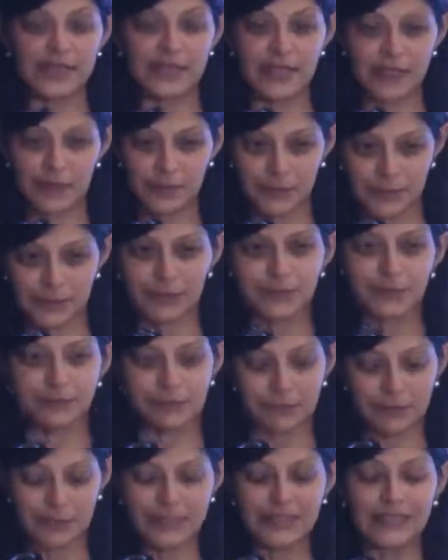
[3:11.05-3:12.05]
and it will
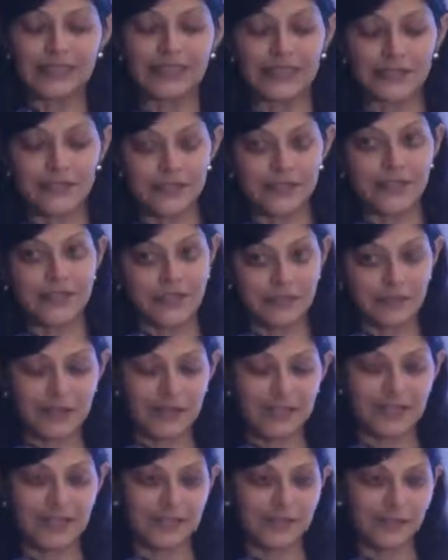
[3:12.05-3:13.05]
be clearer in
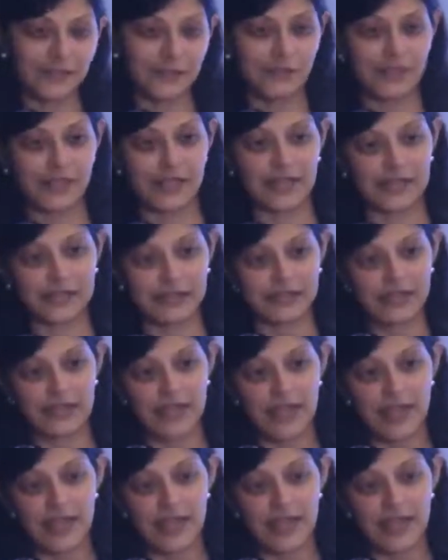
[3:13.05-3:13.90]
my next few slides.